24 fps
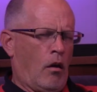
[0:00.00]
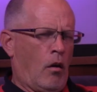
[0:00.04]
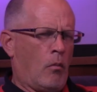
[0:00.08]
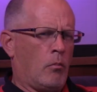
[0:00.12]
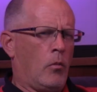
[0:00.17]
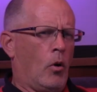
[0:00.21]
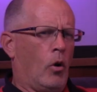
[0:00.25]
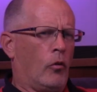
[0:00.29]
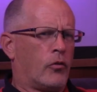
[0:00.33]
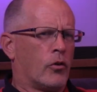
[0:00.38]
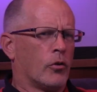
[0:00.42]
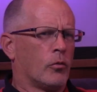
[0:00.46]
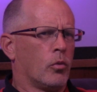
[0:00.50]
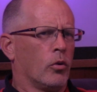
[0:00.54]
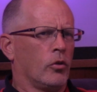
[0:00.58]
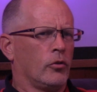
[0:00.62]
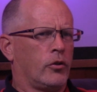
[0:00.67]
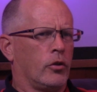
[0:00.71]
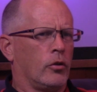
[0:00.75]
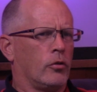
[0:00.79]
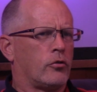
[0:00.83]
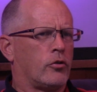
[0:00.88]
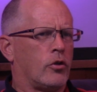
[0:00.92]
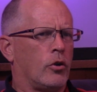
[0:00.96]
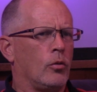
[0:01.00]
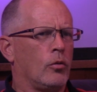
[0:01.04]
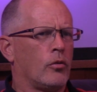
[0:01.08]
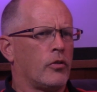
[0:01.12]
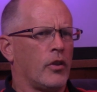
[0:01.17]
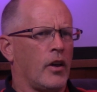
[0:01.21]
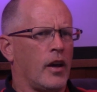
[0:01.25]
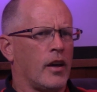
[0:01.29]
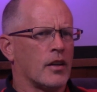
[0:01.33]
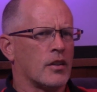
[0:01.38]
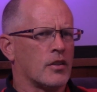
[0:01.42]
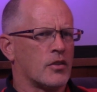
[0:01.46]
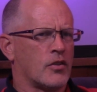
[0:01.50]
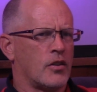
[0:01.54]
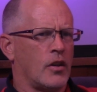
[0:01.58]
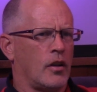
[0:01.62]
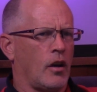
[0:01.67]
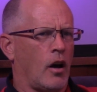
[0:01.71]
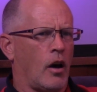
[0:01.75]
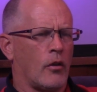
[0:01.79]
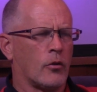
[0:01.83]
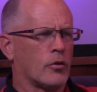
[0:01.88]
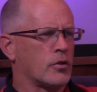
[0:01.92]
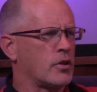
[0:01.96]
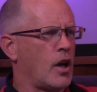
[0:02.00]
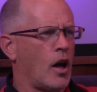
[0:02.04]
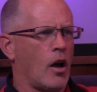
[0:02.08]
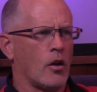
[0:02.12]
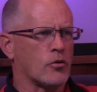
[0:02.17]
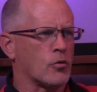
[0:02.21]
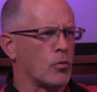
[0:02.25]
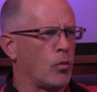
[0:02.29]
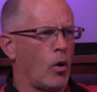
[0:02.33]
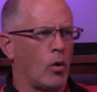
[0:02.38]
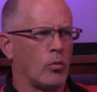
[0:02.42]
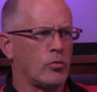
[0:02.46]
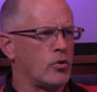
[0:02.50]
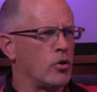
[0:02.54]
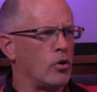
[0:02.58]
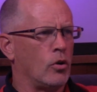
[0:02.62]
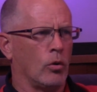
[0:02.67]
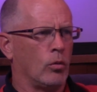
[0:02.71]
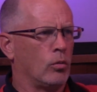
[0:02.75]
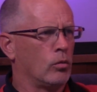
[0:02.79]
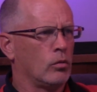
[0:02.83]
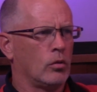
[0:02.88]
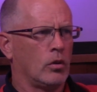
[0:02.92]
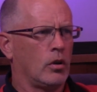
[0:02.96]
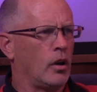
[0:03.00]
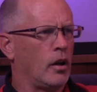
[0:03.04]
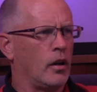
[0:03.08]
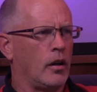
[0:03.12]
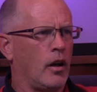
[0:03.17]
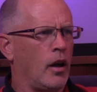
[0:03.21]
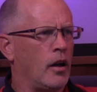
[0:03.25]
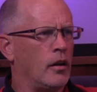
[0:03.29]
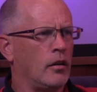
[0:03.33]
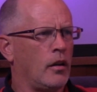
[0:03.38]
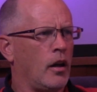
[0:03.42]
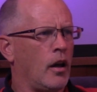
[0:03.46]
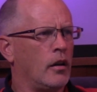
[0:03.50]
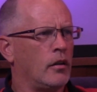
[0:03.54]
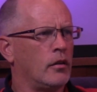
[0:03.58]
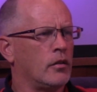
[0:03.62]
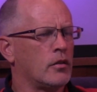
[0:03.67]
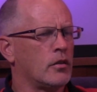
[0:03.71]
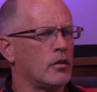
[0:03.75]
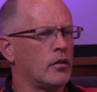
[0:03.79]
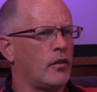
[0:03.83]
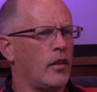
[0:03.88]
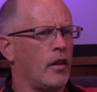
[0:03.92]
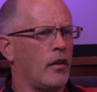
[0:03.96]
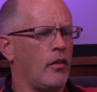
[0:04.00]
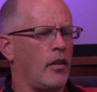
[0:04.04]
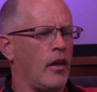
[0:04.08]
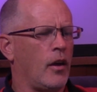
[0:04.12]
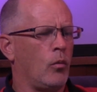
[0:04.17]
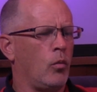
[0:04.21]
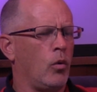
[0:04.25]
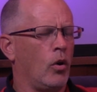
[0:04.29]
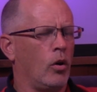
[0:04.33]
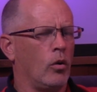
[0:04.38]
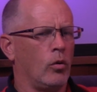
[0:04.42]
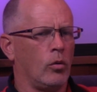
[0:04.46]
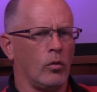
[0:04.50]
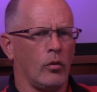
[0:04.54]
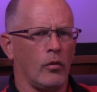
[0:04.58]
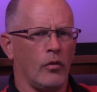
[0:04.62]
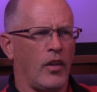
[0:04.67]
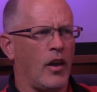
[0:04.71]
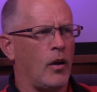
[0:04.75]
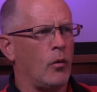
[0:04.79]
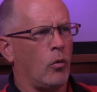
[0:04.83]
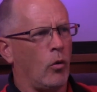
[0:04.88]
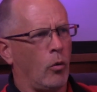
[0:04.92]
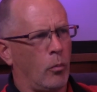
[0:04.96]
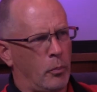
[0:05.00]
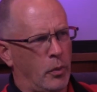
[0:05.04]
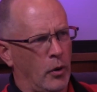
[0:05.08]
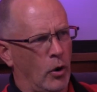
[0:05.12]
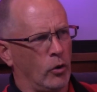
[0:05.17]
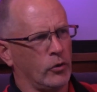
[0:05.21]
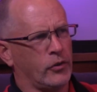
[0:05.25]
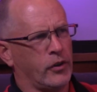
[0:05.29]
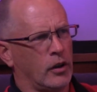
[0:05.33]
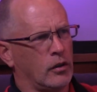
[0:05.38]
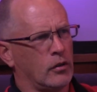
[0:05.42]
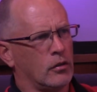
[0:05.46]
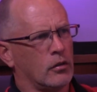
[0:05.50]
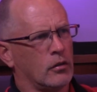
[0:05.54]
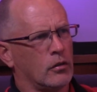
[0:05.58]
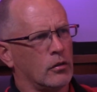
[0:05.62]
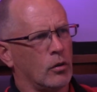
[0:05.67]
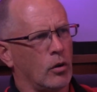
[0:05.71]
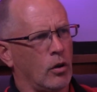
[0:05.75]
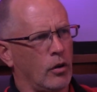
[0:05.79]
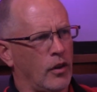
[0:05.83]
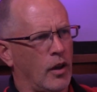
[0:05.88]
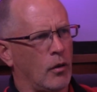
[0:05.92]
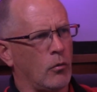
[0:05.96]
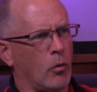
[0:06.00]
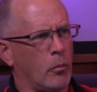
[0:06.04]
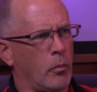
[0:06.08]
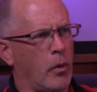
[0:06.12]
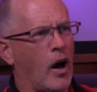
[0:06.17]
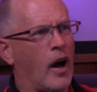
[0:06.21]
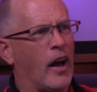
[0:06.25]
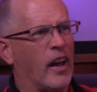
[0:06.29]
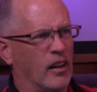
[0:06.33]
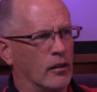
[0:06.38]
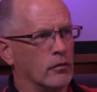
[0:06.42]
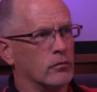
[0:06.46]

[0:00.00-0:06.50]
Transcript: Milford will do 2 things that other towns won't do, and they will build it or they will buy it.